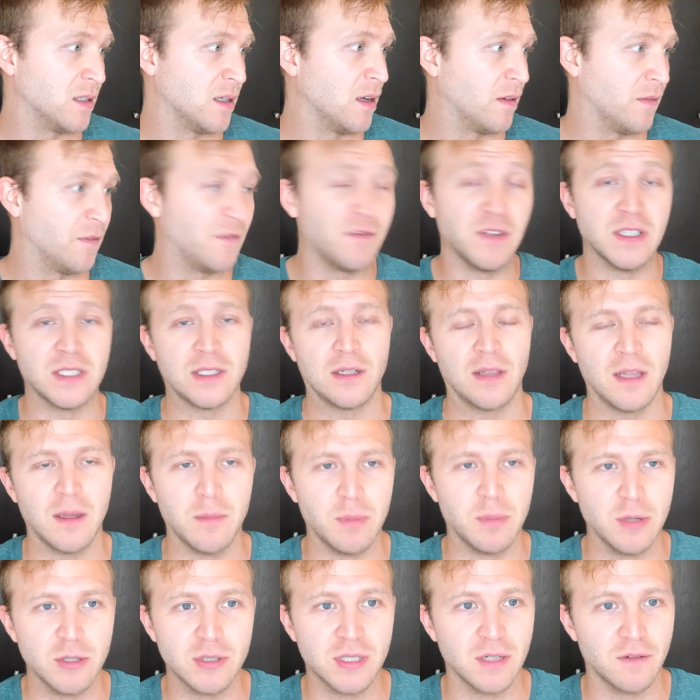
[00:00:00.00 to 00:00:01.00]
physically
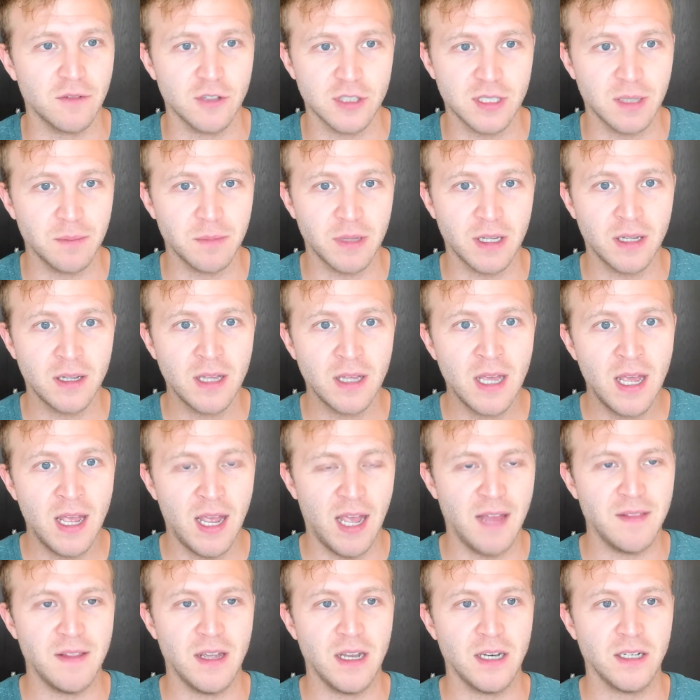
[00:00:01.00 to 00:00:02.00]
abusive or something,
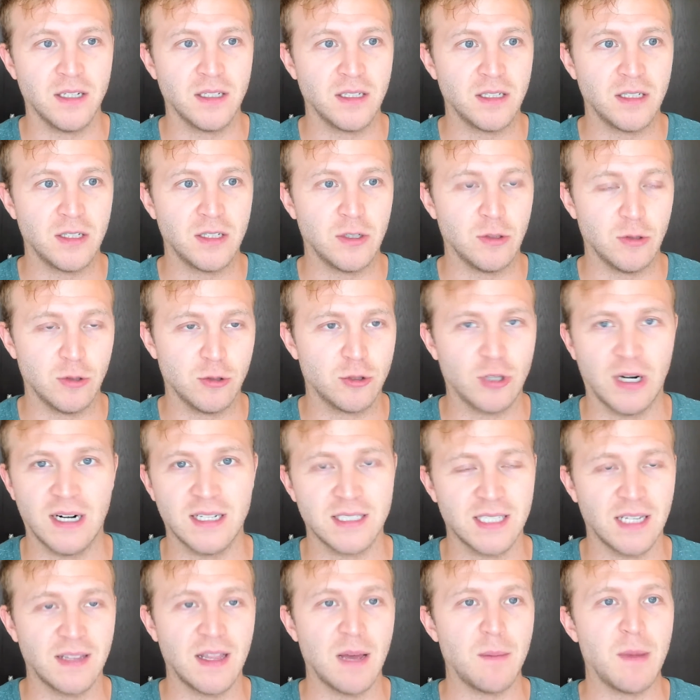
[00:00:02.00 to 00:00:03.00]
and then you try to
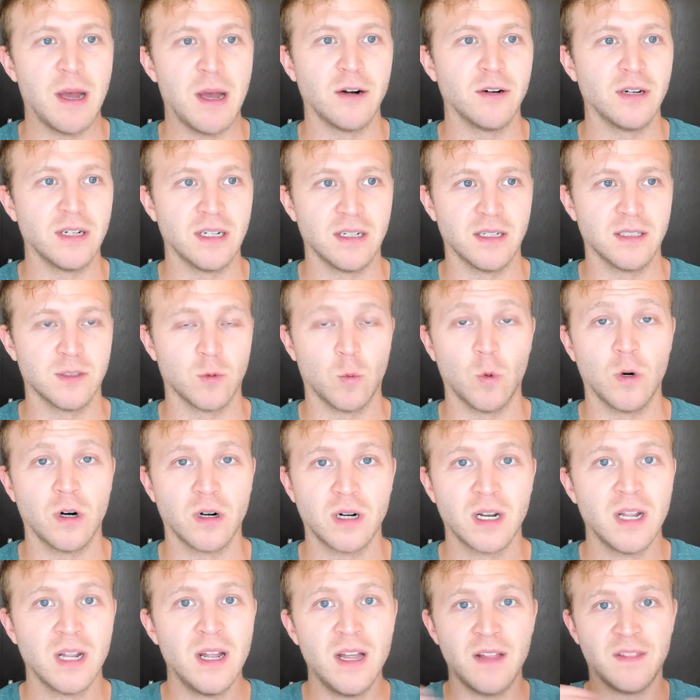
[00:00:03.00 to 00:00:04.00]
set that boundary and it doesn't
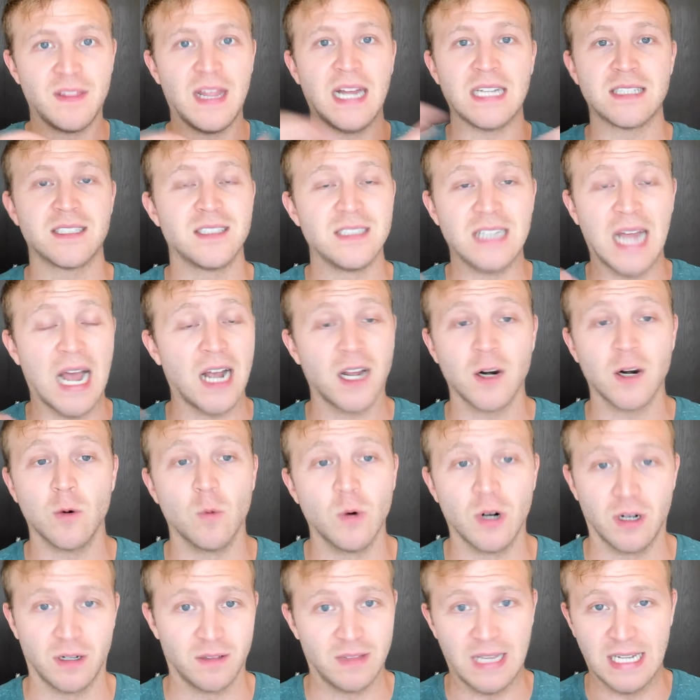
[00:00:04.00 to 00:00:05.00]
work, that's not going to
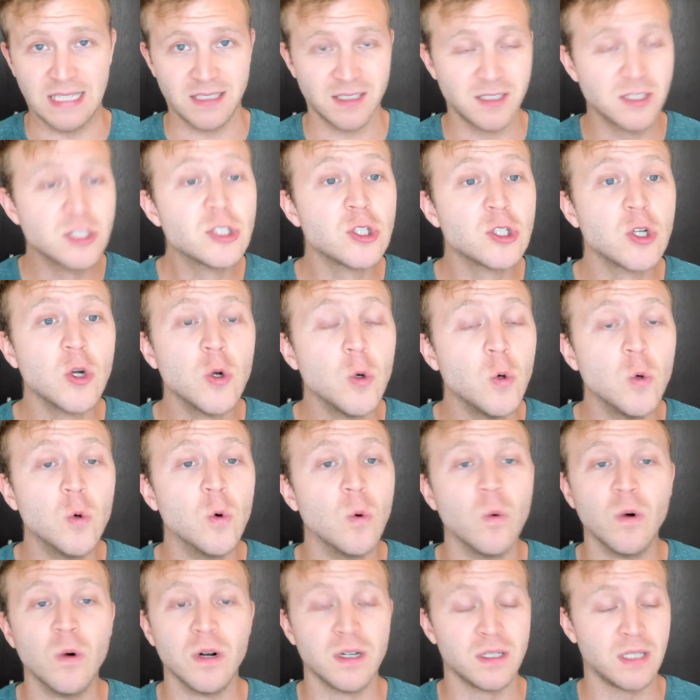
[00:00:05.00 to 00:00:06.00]
work. That's too
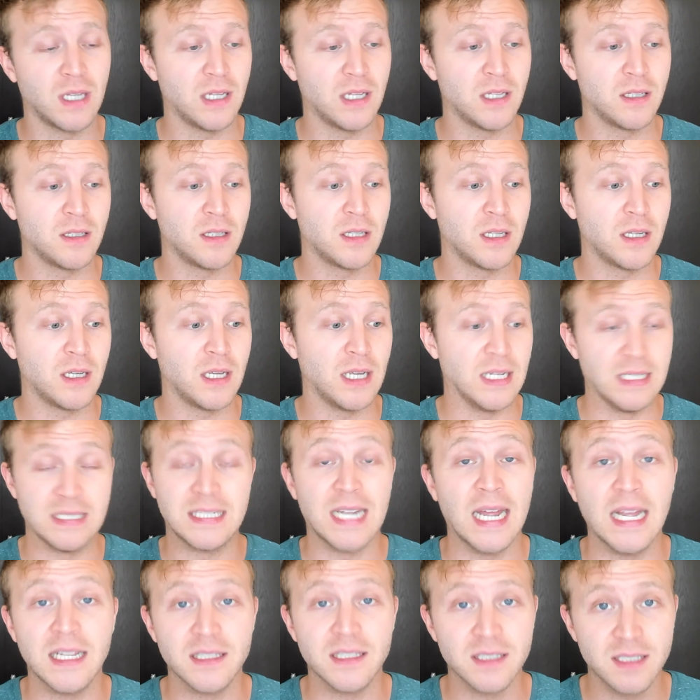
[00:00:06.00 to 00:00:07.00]

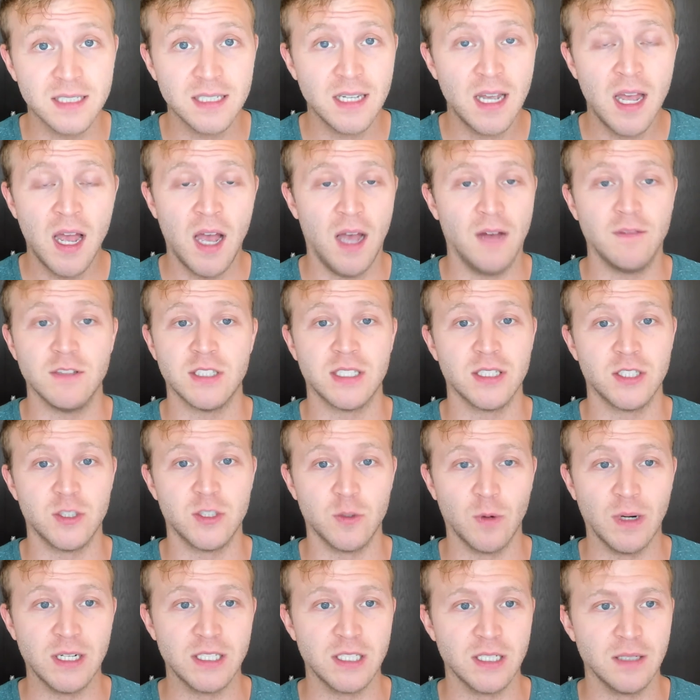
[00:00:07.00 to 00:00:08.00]
intense of a
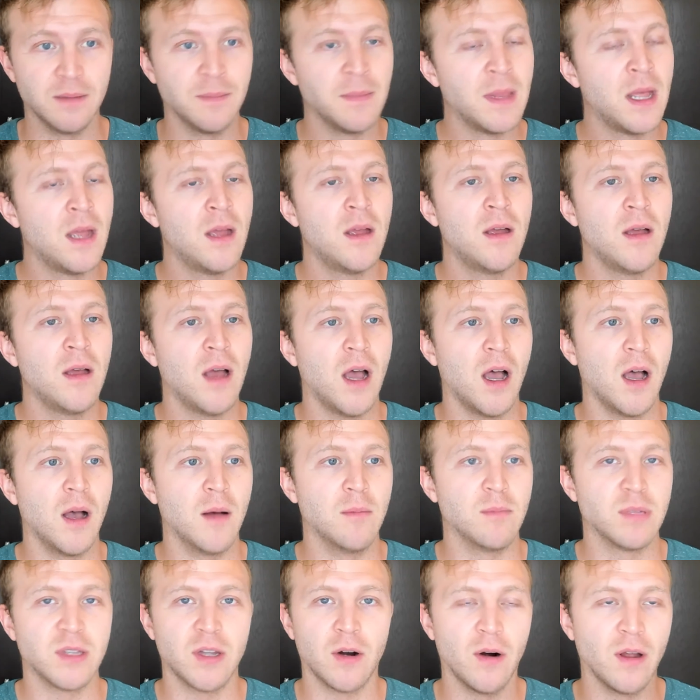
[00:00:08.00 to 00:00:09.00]
situation. But
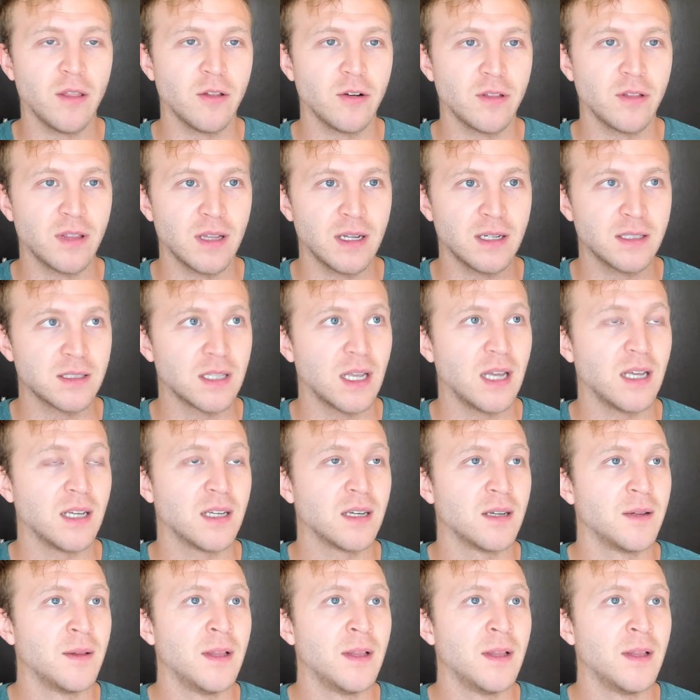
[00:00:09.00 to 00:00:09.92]
there are other things like,